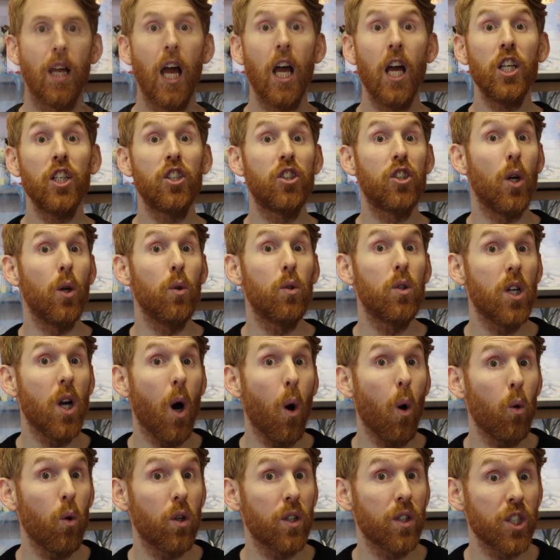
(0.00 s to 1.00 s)
So
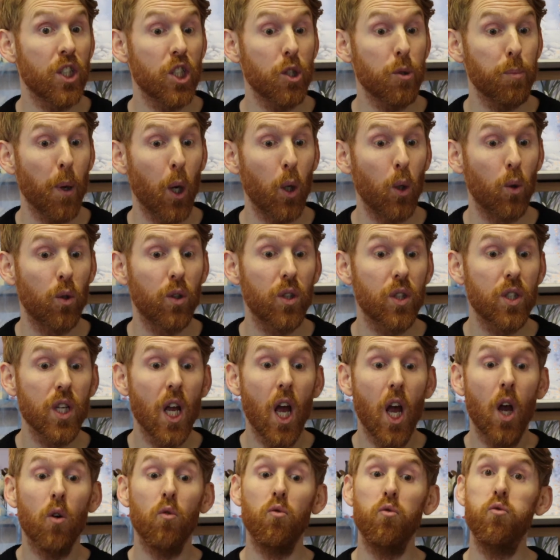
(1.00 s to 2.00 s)
Golden Spokes
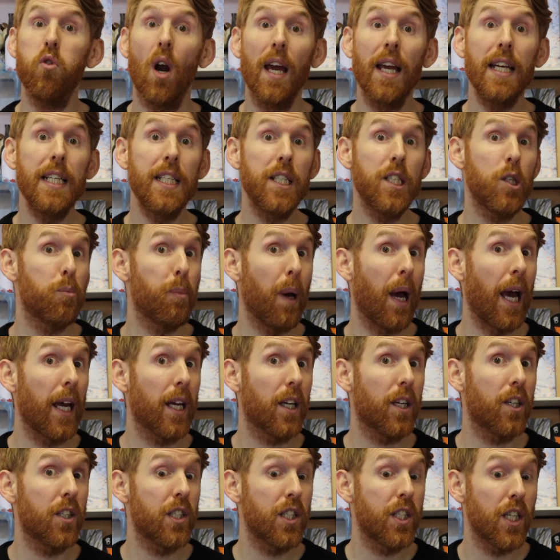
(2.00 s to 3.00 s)
raced
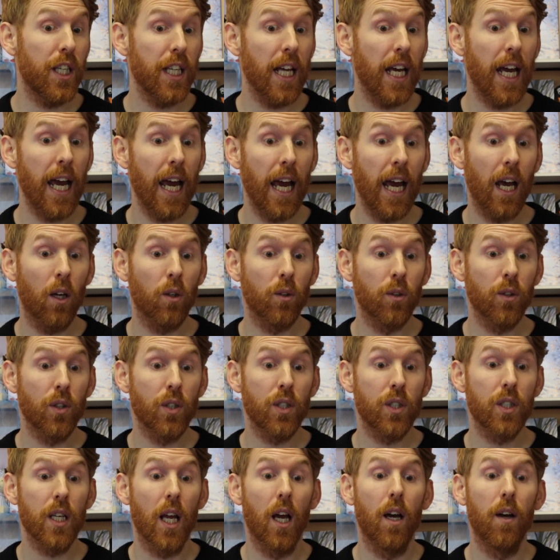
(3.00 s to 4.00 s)
back to the
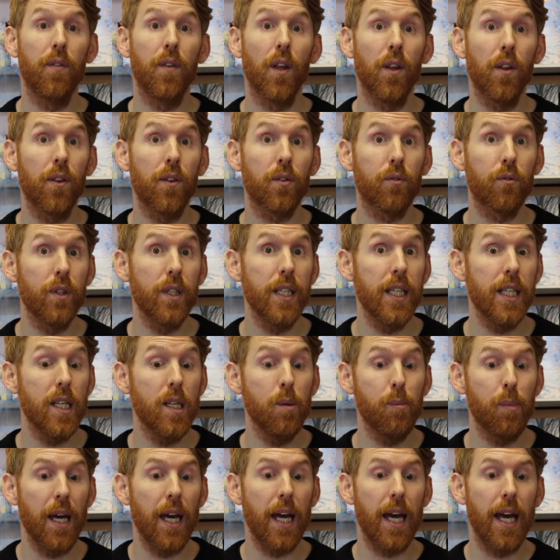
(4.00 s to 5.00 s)
house of the three
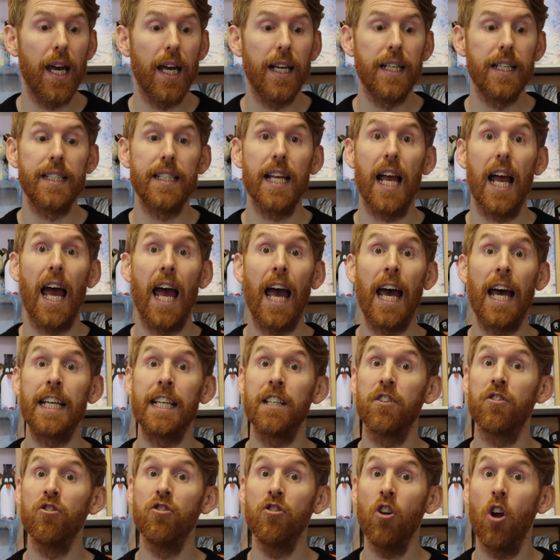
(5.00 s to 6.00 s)
bears
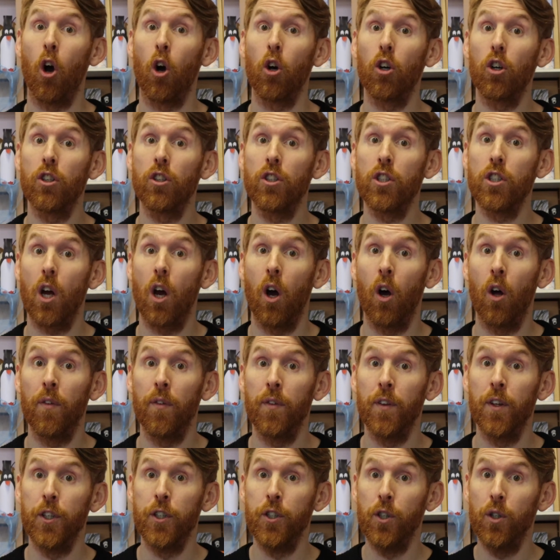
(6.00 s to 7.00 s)
and knocked on
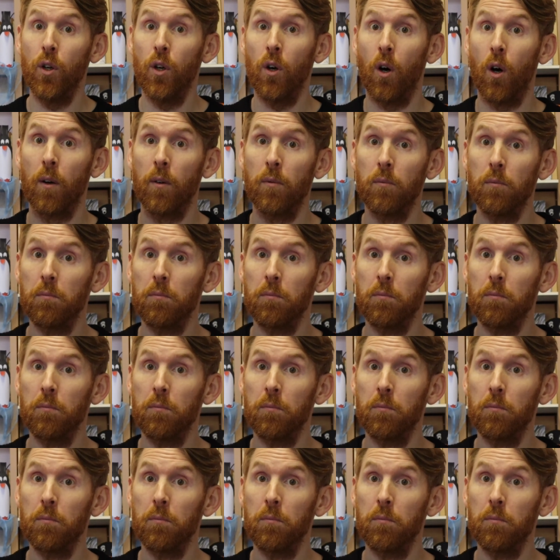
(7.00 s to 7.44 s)
the door.